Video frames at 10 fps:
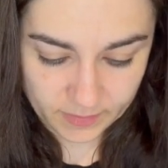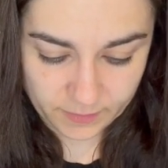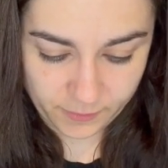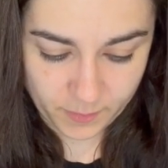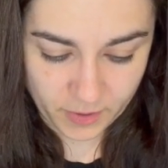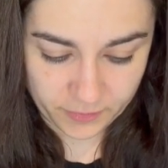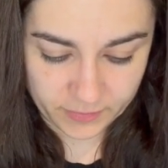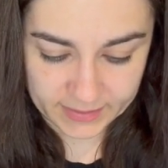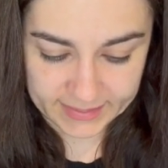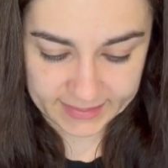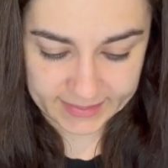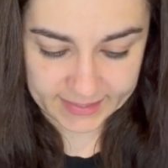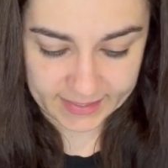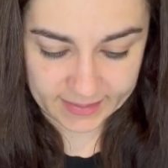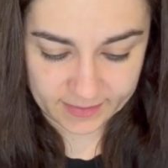from
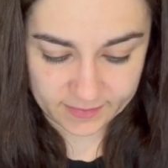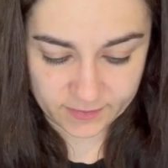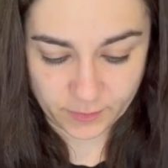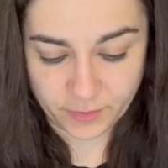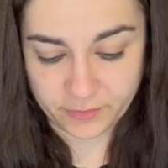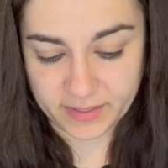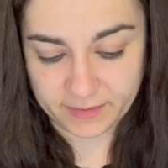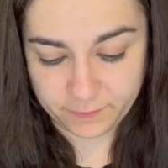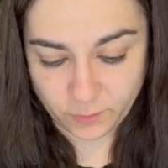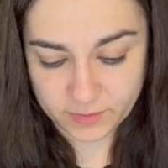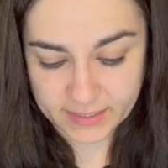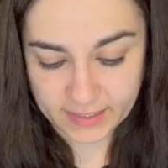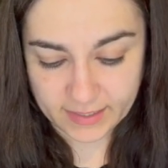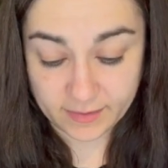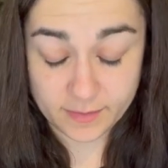160 to 200 is
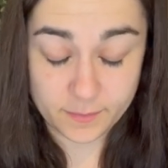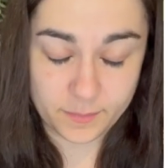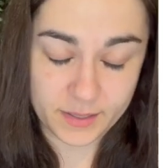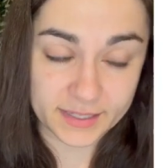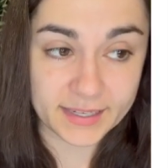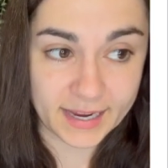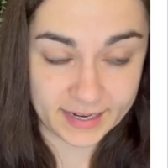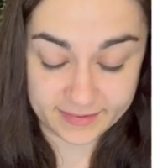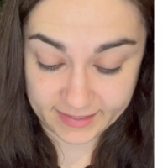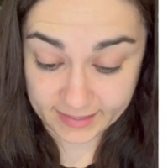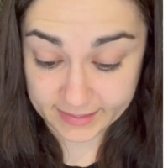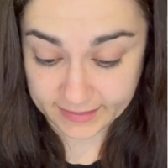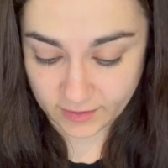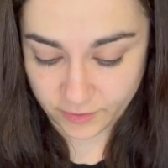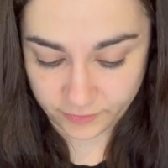40, plus 80 is
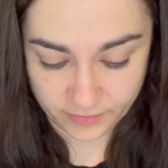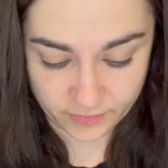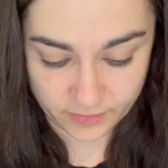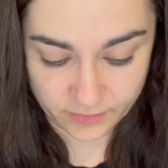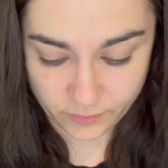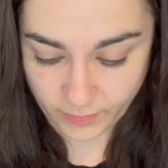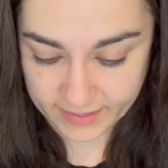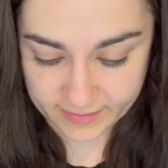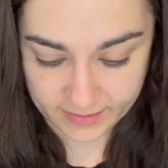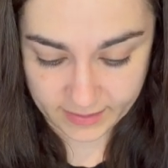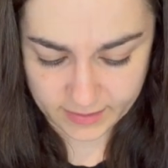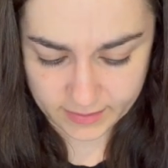120.